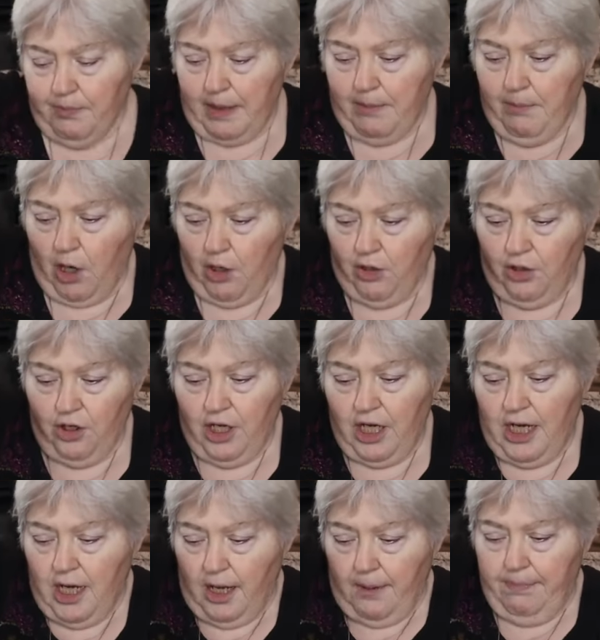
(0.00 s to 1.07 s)
my marker
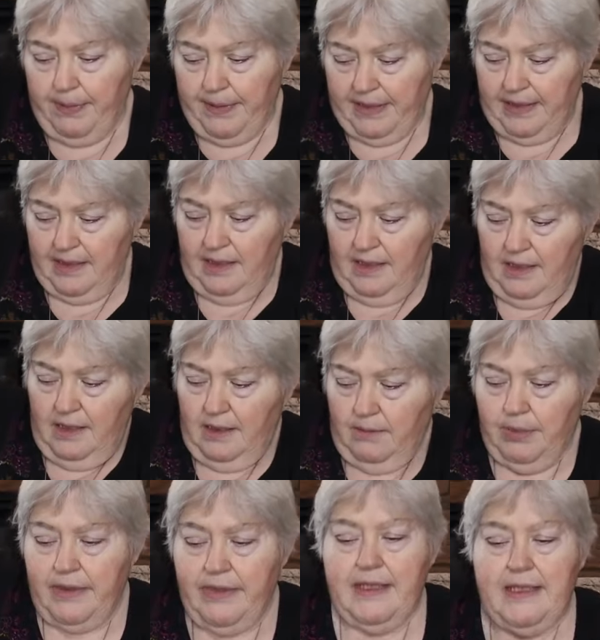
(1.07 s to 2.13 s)
up.
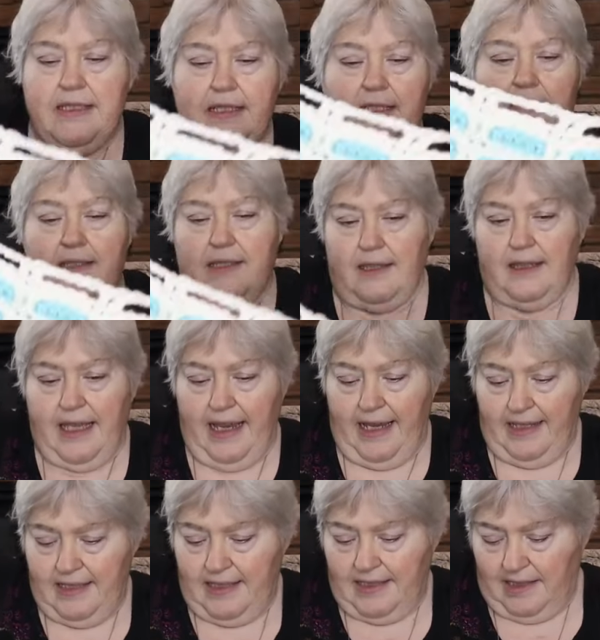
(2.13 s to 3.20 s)
But this is the
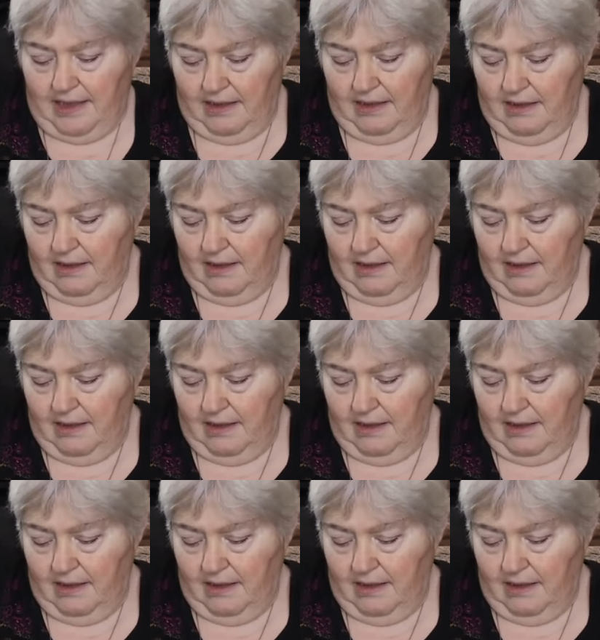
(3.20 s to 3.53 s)
last